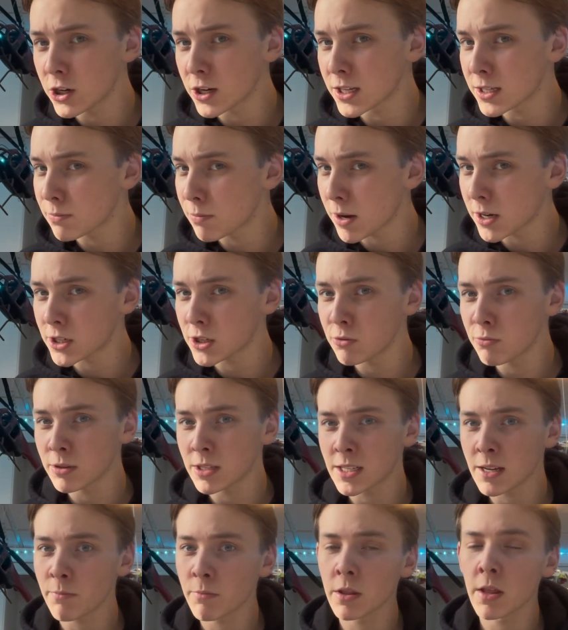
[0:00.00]
especially with
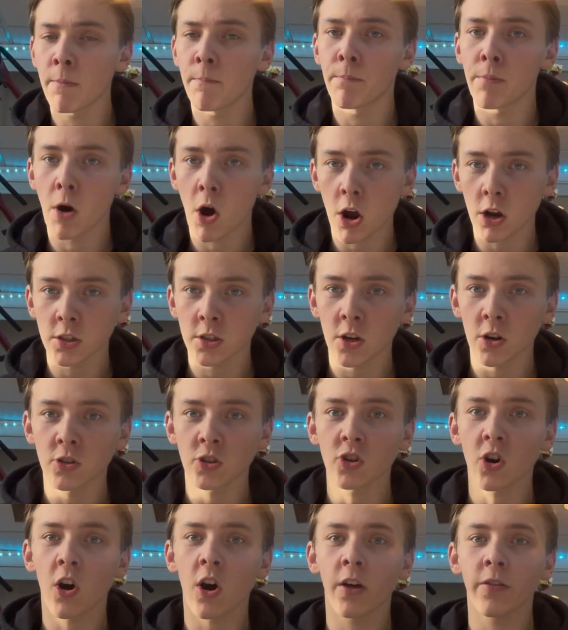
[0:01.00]
some of the box arts
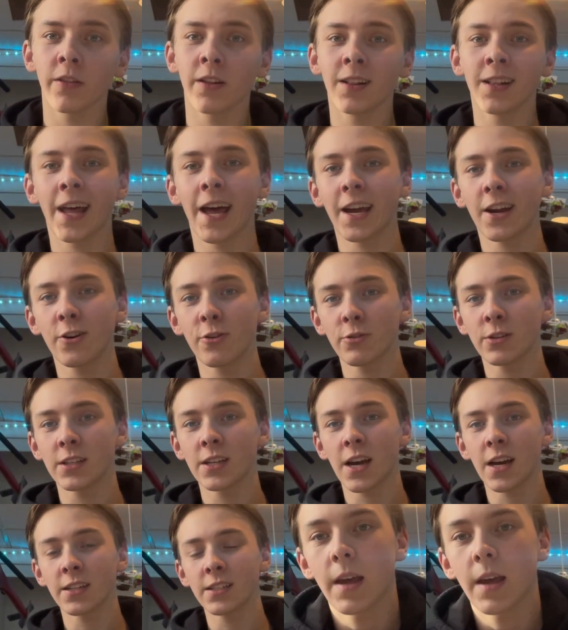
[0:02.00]
on the Lego set.